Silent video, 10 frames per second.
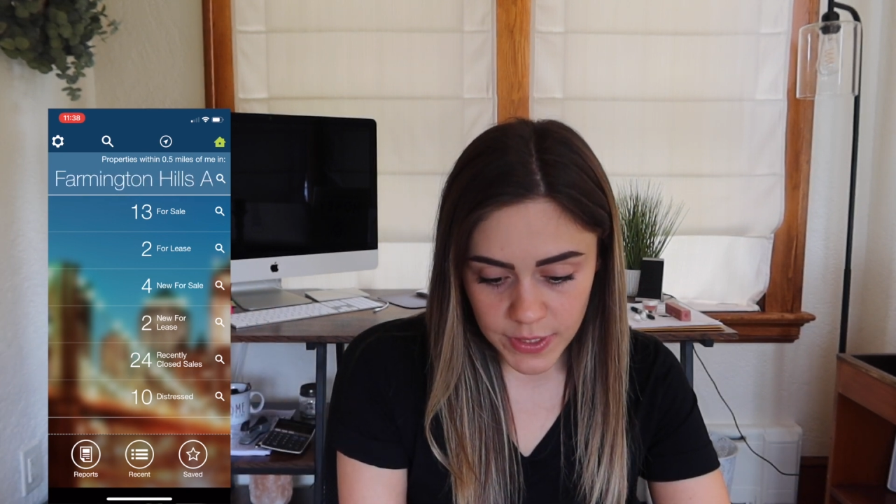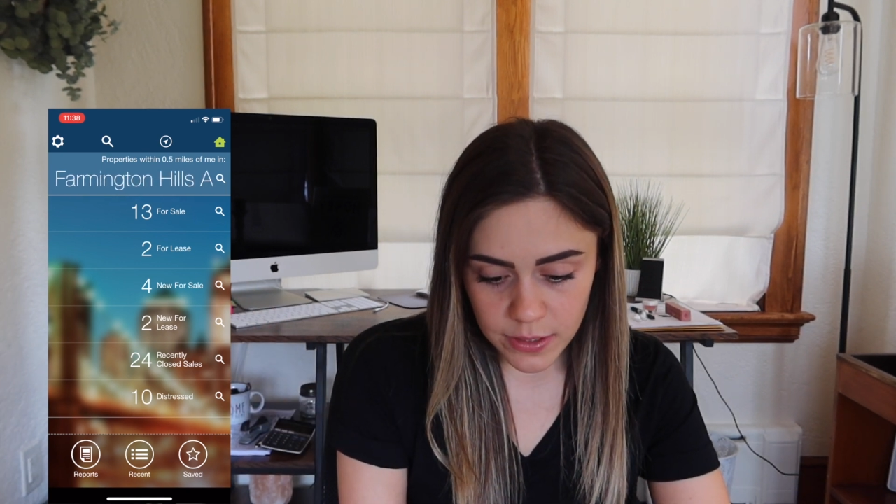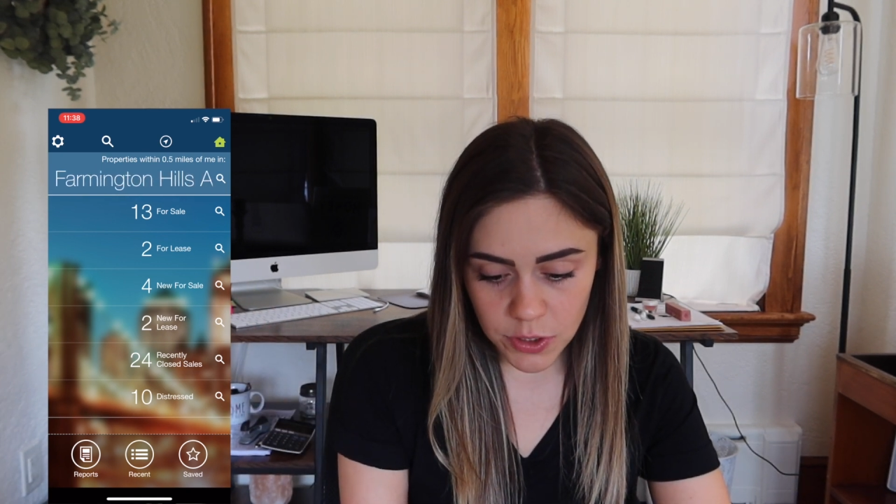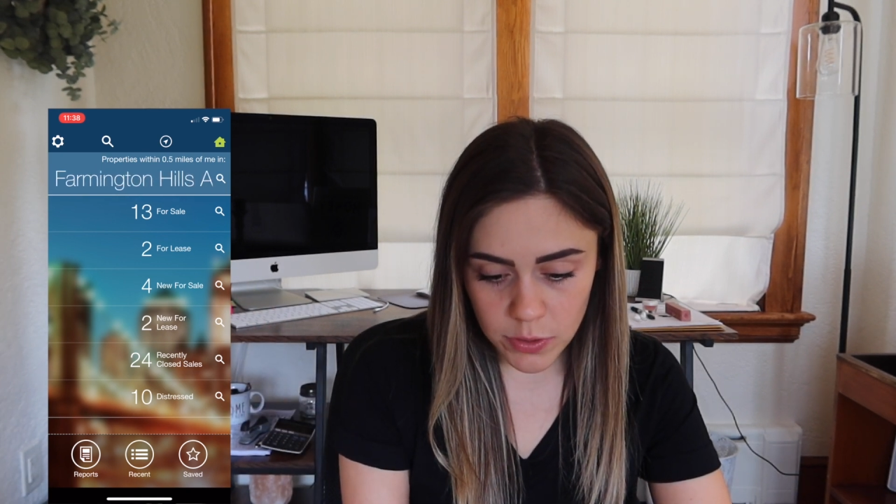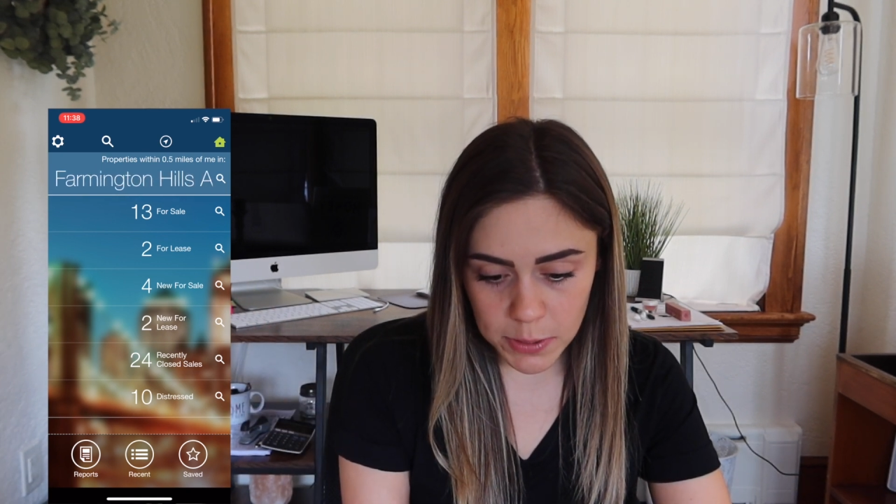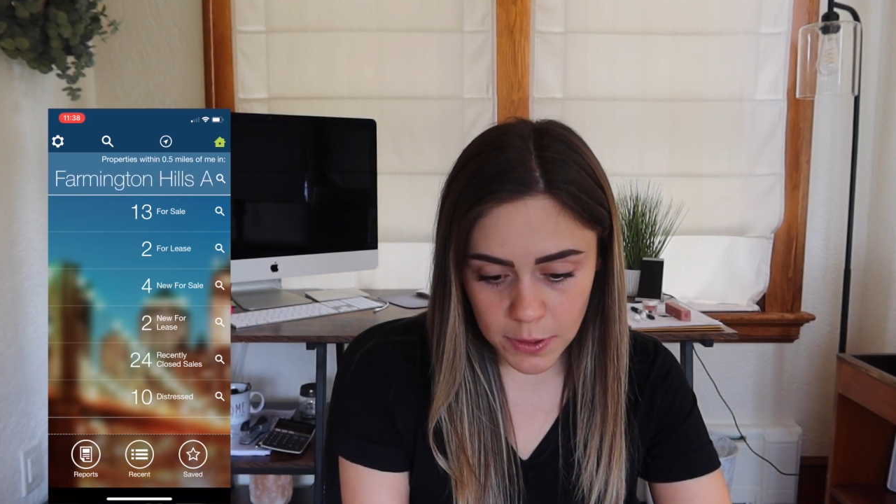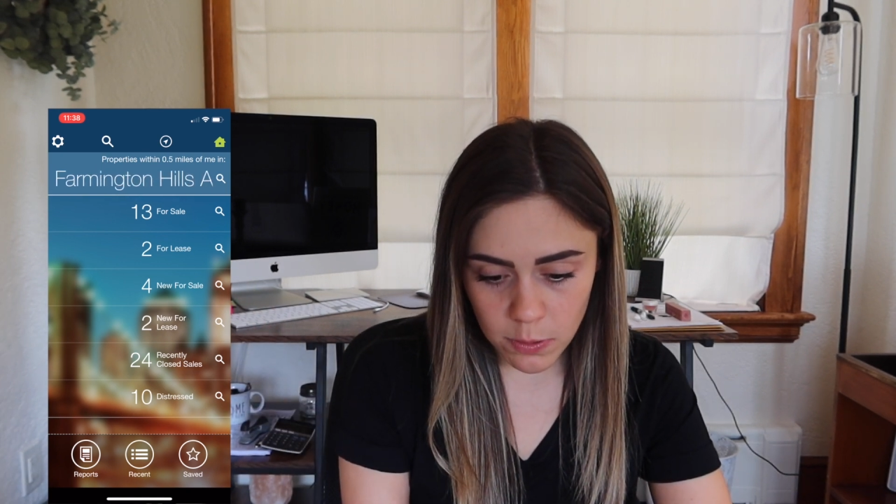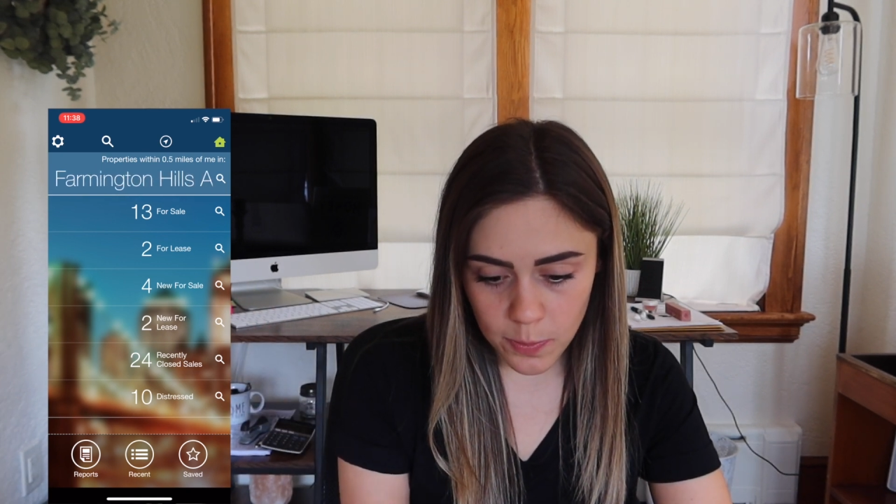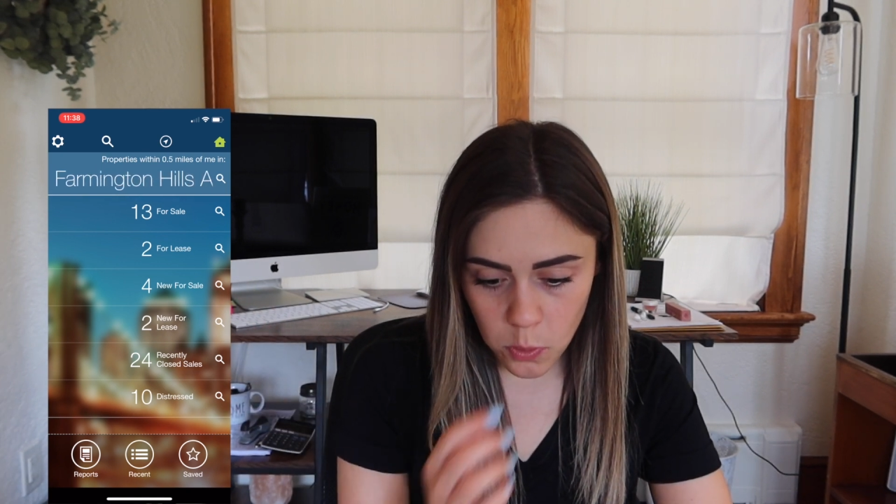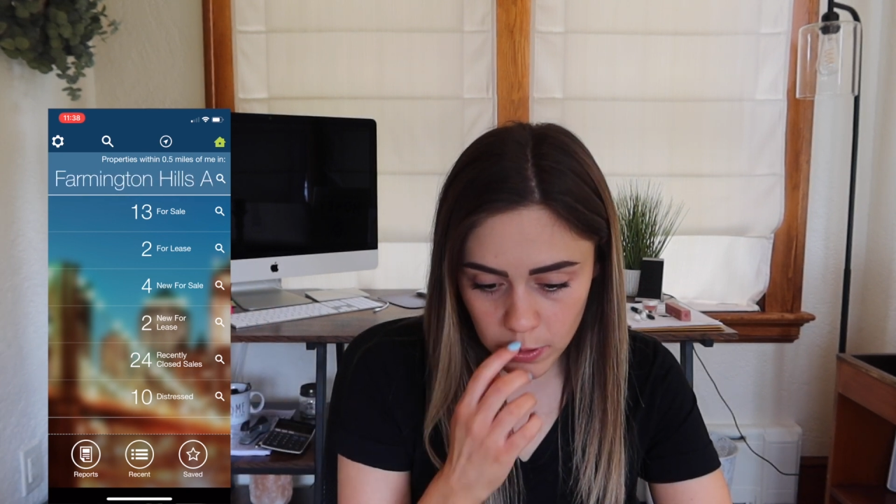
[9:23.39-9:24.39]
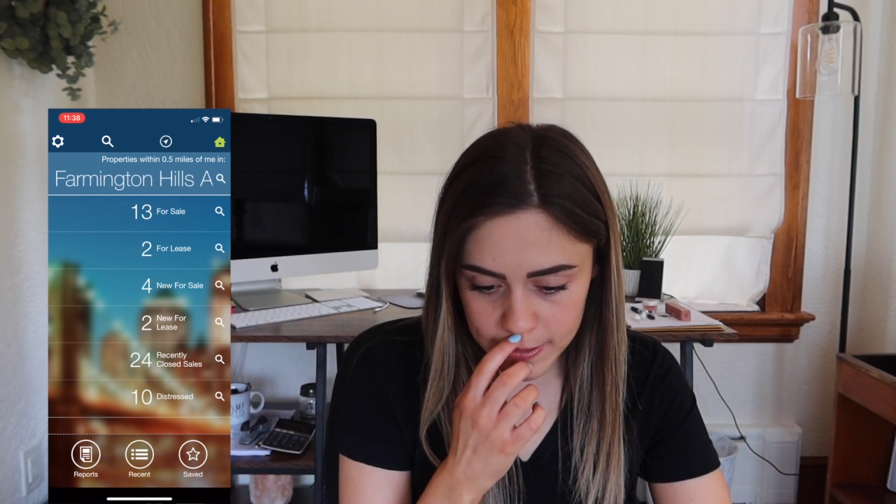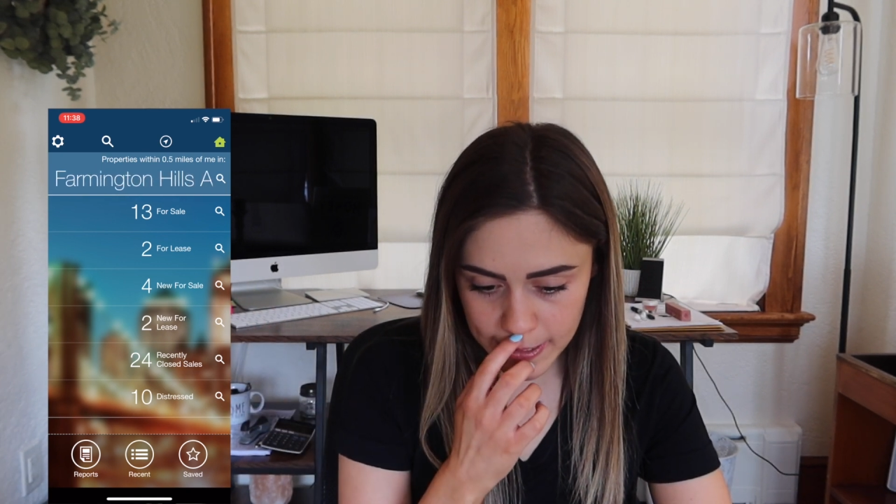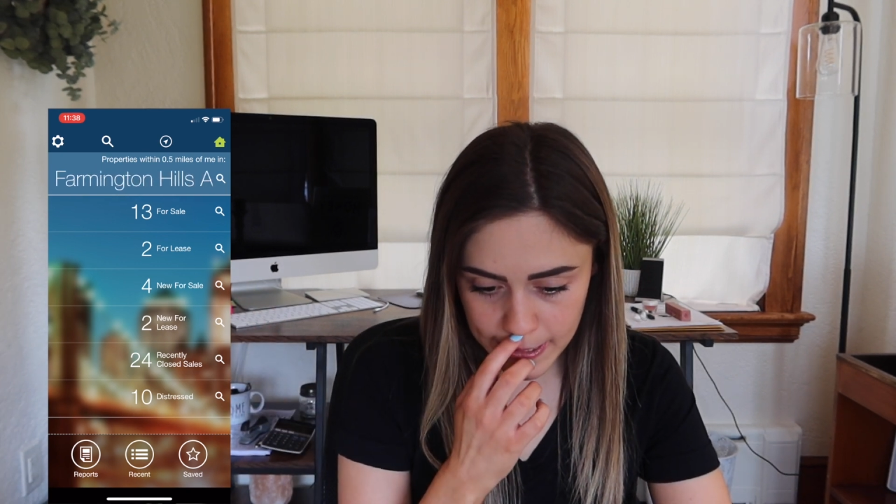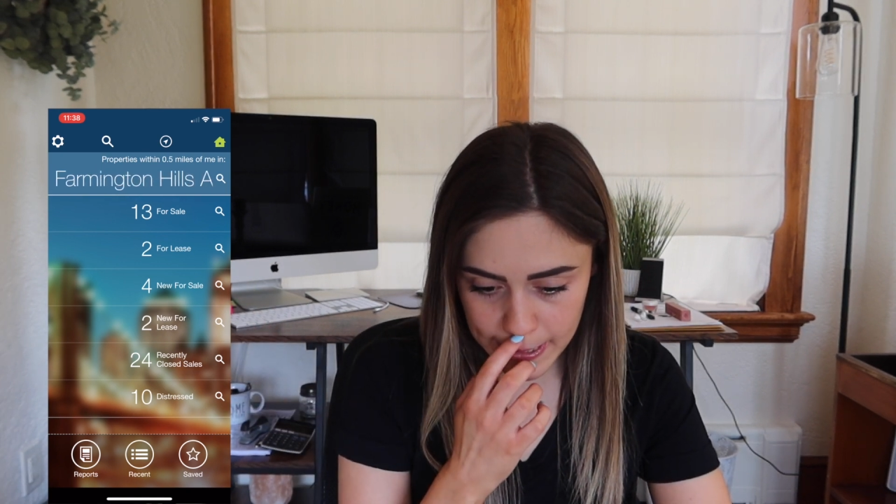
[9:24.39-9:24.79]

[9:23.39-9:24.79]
So some of the reports on